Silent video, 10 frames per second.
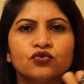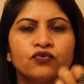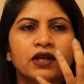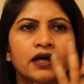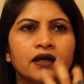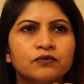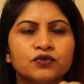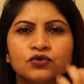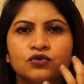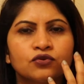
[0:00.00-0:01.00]
to feel like I'm
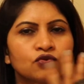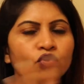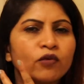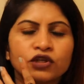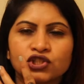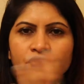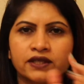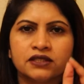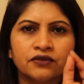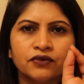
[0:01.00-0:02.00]
so
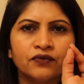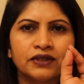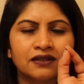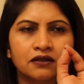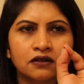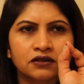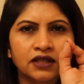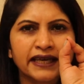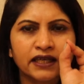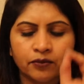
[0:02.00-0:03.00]
moisturized even with a
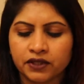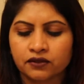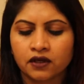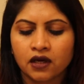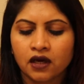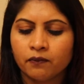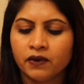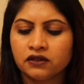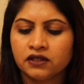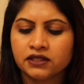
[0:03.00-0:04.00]
tiny bit
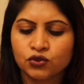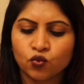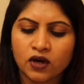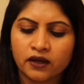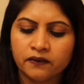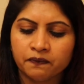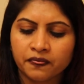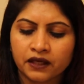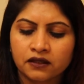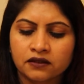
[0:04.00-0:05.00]
but this one
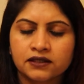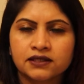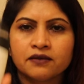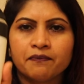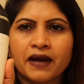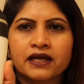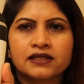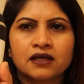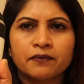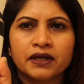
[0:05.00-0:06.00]
this is the pack
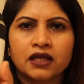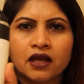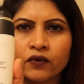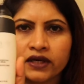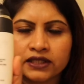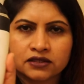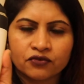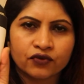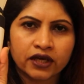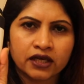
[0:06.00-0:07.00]
it's coming in nowadays
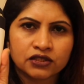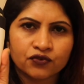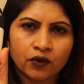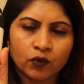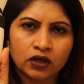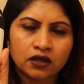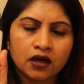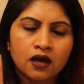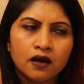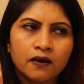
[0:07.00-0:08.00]
the fragrance free one
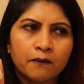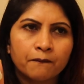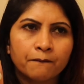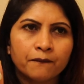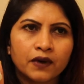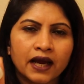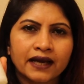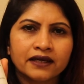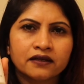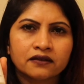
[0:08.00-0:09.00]

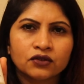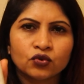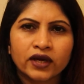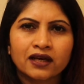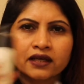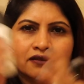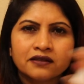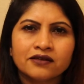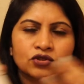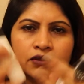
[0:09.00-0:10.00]
and you get like
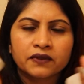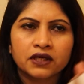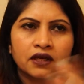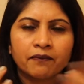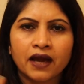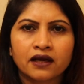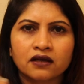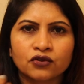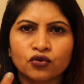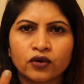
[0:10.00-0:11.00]
three or something in a
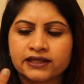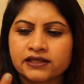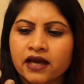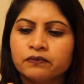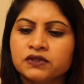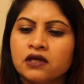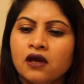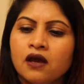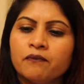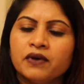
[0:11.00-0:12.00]
pack you know at Sam's
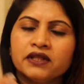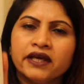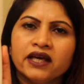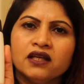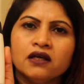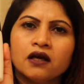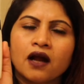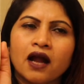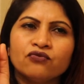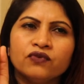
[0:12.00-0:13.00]
but then
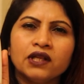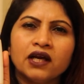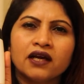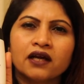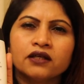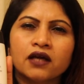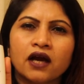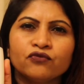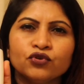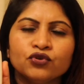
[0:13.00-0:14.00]
I feel like I
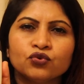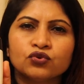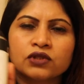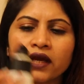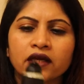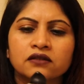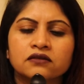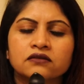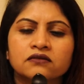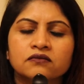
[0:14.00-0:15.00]
have to use like
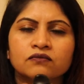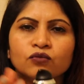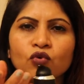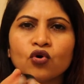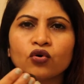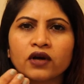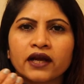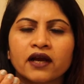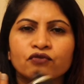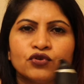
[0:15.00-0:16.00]
more
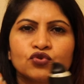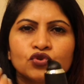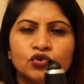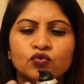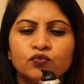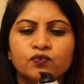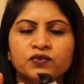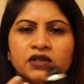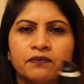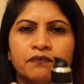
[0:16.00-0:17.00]
like I have to use two
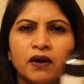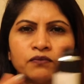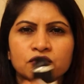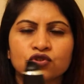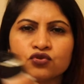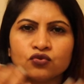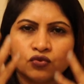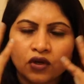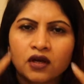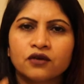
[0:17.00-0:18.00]
three pumps
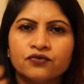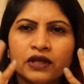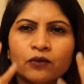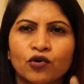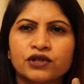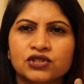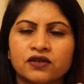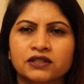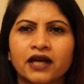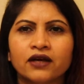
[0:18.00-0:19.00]
to feel
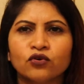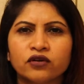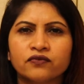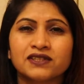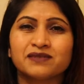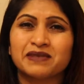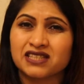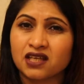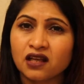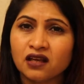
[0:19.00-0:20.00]
moisturized I don't know if it is my
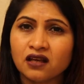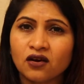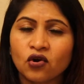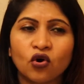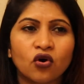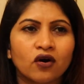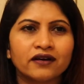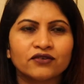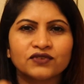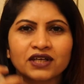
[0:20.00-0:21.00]
skin or
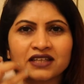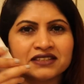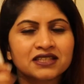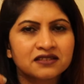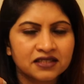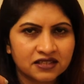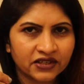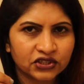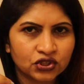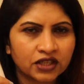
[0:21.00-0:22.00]
if the consistency
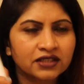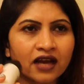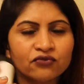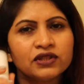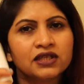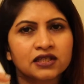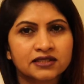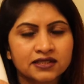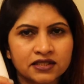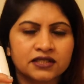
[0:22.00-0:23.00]
has changed I feel the
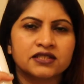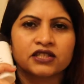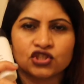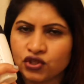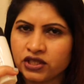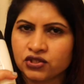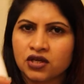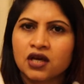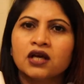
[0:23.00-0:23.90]
consistency has changed